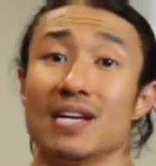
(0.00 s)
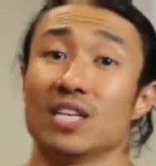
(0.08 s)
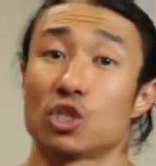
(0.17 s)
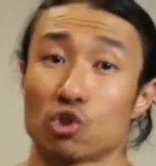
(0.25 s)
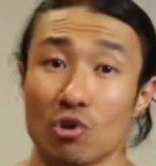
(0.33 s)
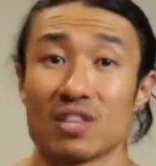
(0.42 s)
and the
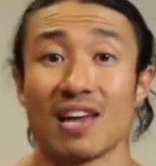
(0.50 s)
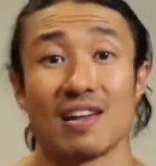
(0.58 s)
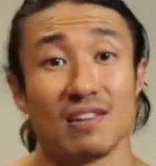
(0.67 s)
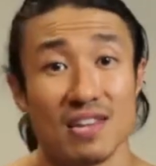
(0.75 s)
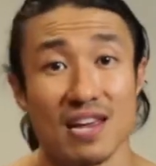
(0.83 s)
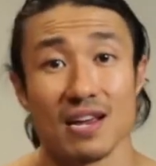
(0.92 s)
strength that
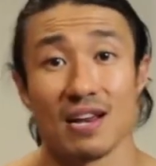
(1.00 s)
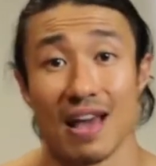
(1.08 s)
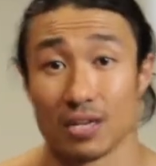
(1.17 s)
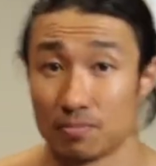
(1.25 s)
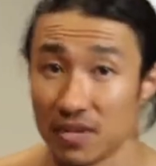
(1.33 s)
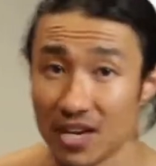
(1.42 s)
you need
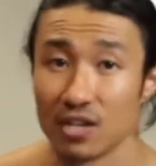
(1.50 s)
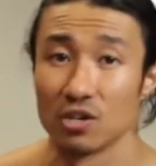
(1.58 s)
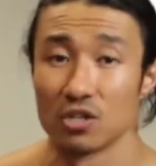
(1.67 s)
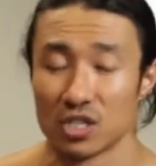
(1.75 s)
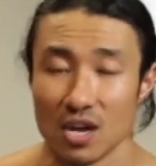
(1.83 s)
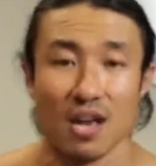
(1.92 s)
as
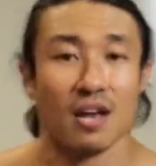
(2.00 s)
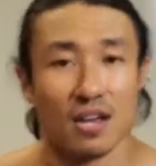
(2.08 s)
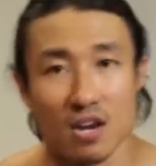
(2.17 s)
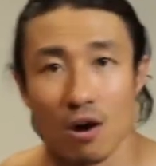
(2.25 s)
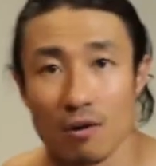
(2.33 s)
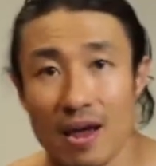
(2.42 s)
beginners,
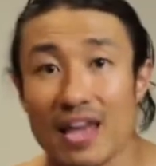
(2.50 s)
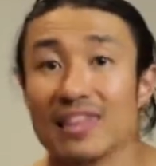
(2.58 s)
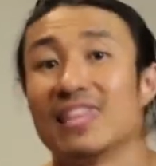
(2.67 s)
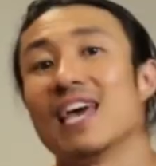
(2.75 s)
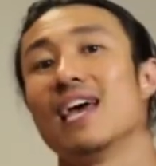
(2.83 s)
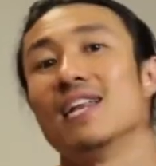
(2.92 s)
you know,
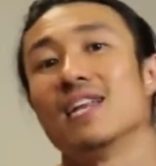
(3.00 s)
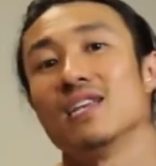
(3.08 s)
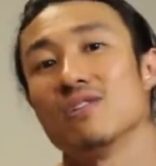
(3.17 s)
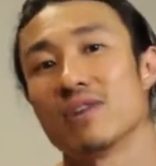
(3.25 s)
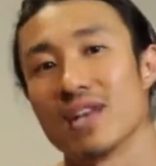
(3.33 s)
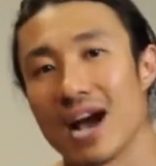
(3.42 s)
and then
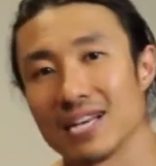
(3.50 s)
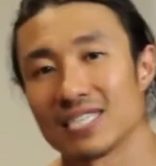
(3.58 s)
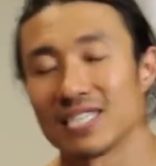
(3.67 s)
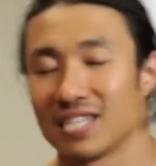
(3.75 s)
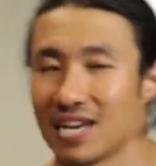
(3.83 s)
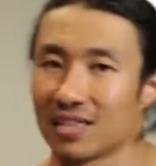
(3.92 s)
you can
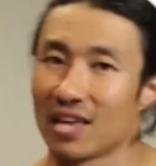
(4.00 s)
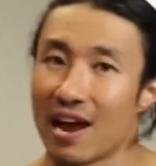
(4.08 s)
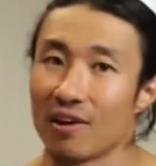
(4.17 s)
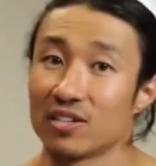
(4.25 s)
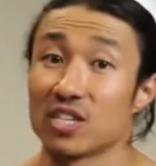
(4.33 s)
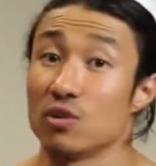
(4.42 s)
isolate the
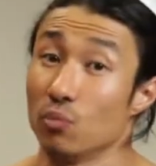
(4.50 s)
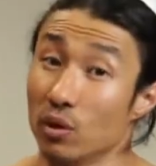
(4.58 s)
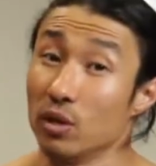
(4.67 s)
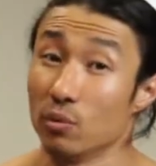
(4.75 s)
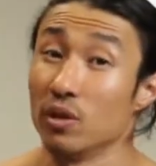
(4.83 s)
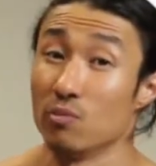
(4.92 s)
areas that you
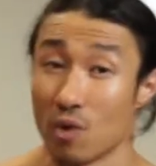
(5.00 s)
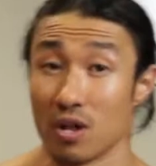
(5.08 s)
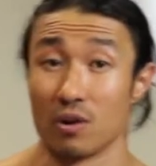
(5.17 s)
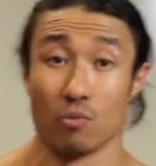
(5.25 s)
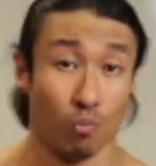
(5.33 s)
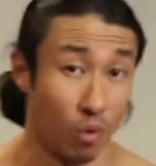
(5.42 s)
really
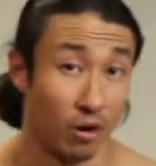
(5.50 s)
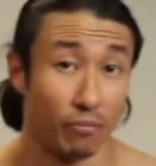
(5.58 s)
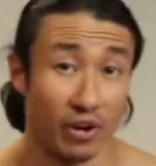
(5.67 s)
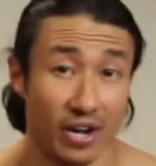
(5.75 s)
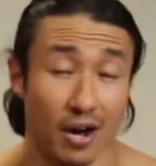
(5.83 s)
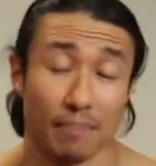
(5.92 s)
want to
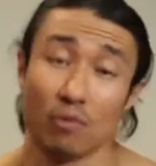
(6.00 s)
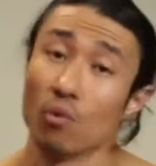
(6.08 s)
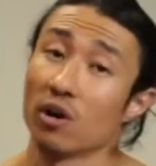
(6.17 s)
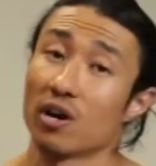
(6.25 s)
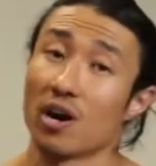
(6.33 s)
bring up and work